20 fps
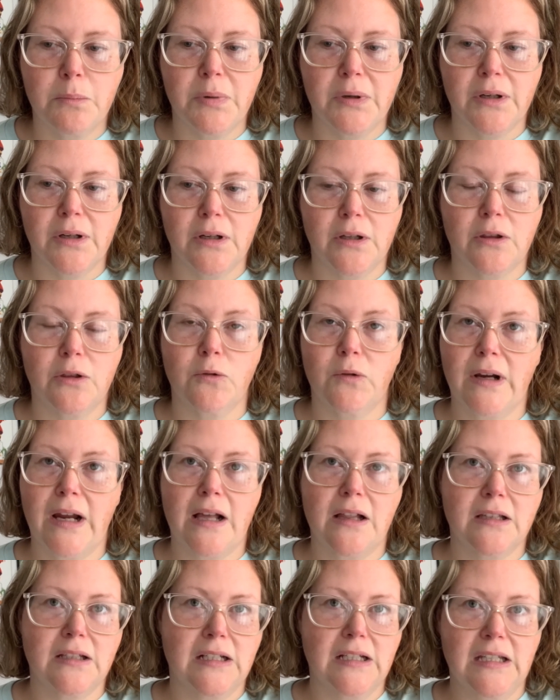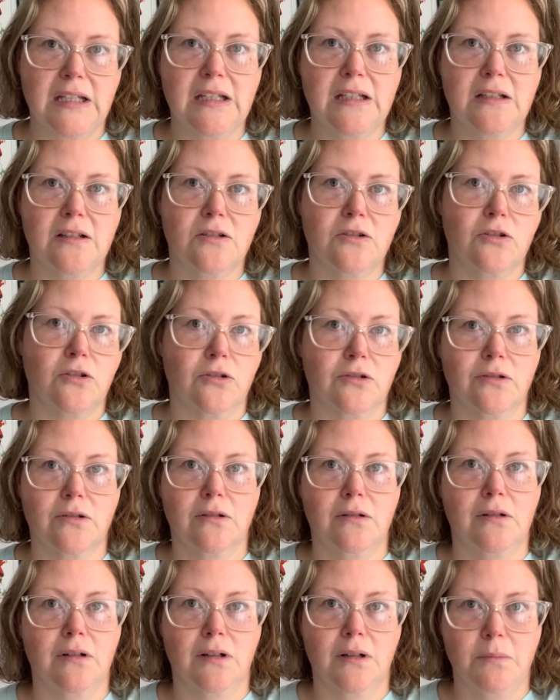But the reality is there's
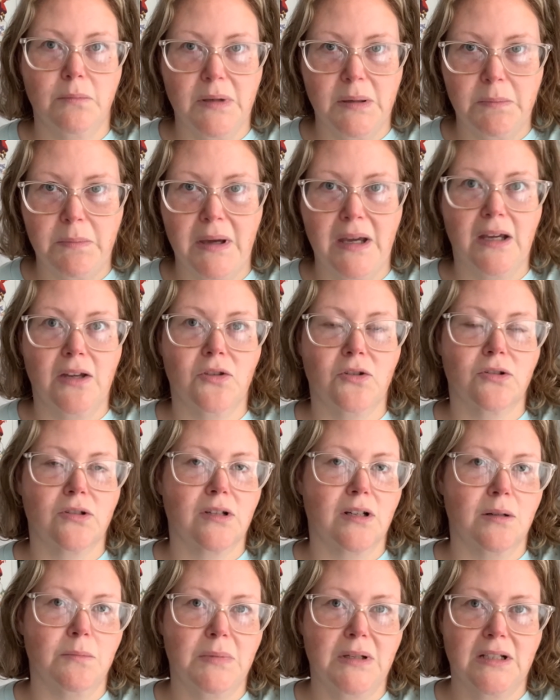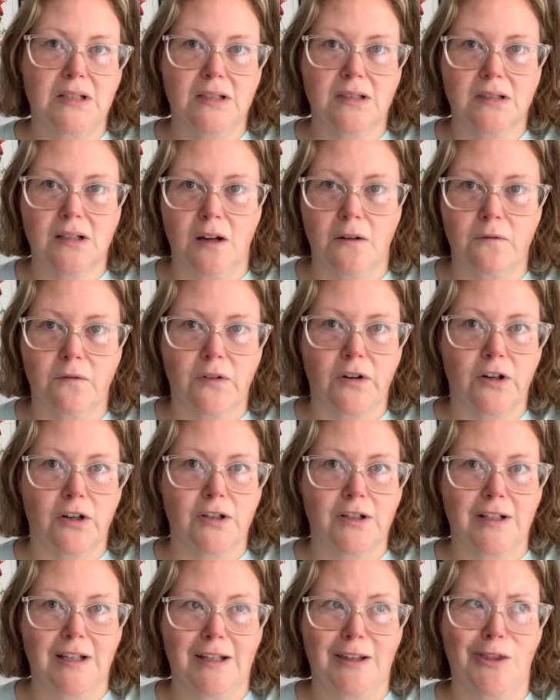gonna be pain, there's gonna be
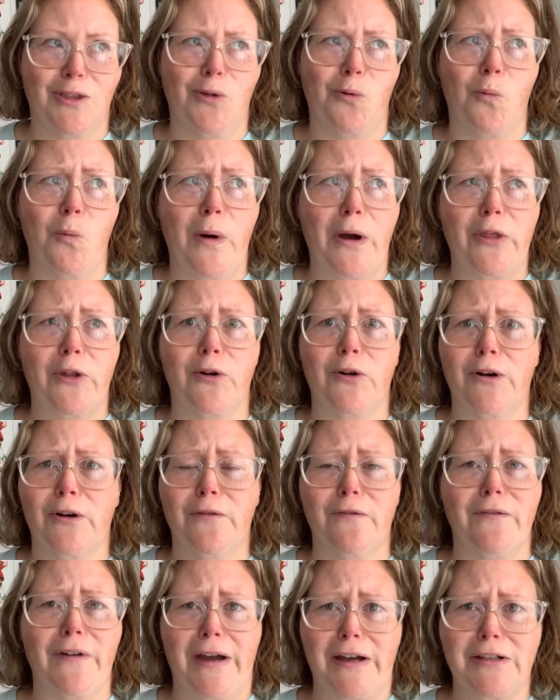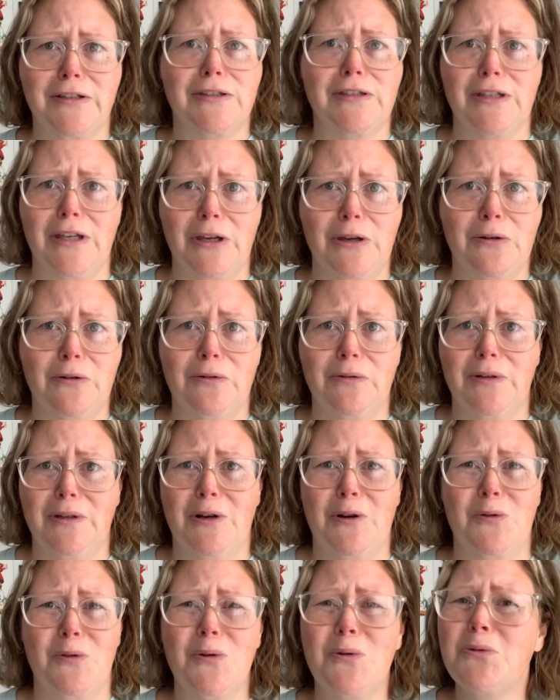discomfort, like the weather affects you, you
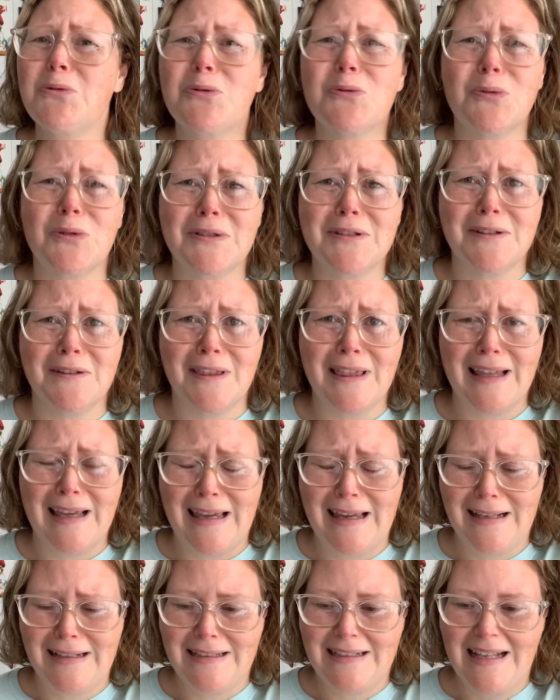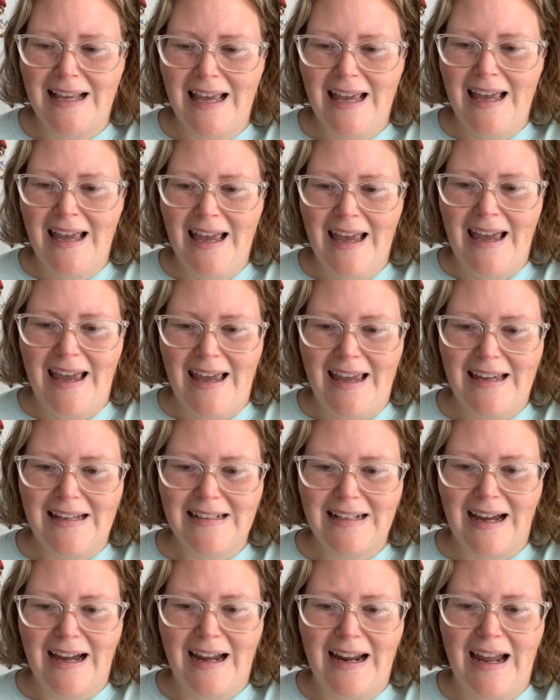know, those sorts of things.
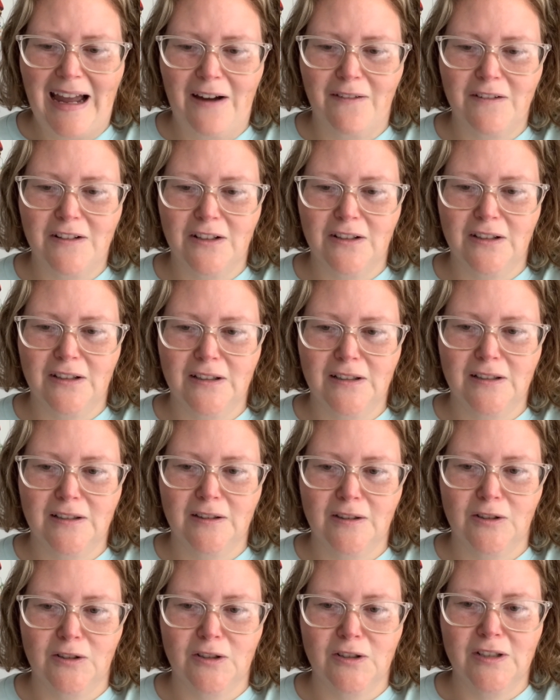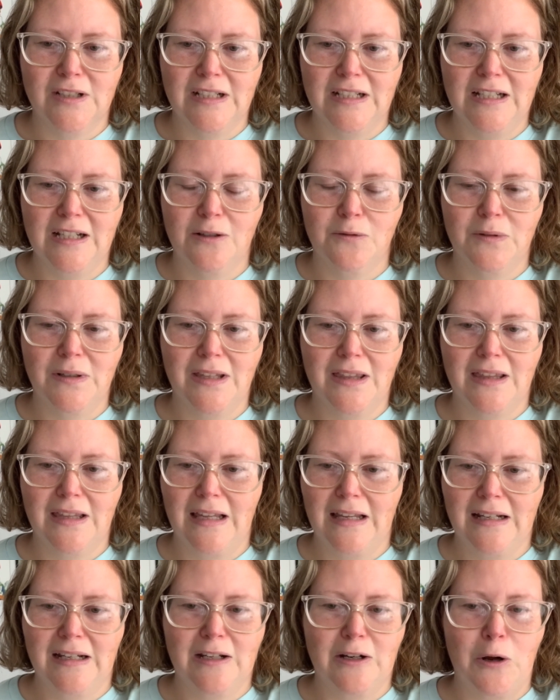And I have to learn to deal with,
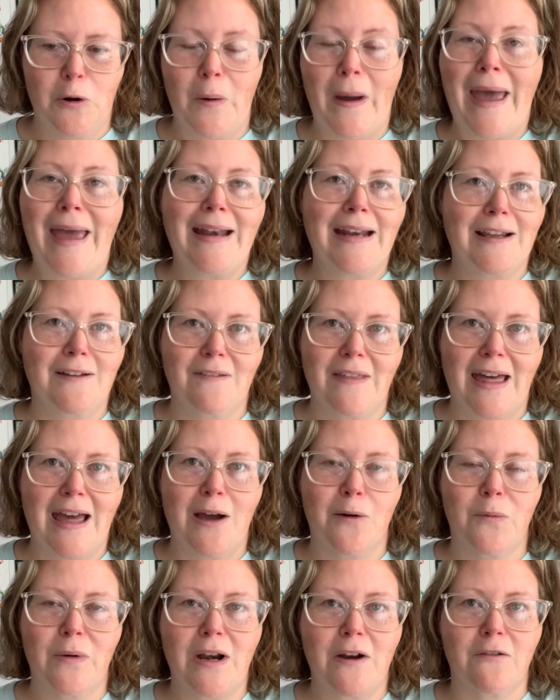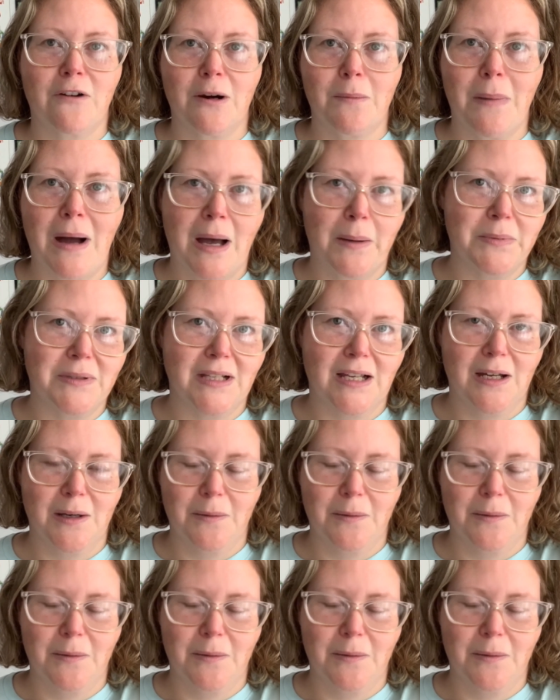you know, any of that whenever it pops